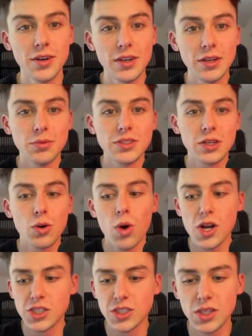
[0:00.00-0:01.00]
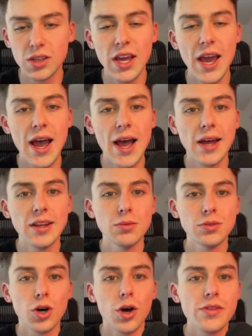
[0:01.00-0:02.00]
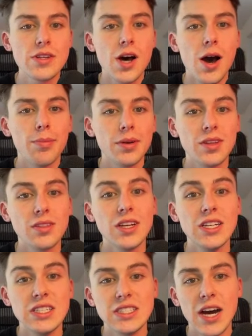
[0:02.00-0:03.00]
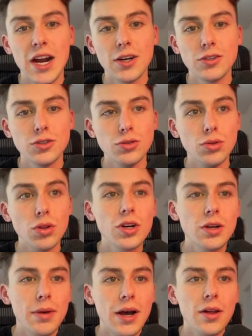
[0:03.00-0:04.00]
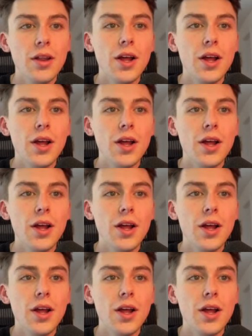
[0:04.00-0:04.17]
It was the questions that they had, it was on the topic that they desired to learn about.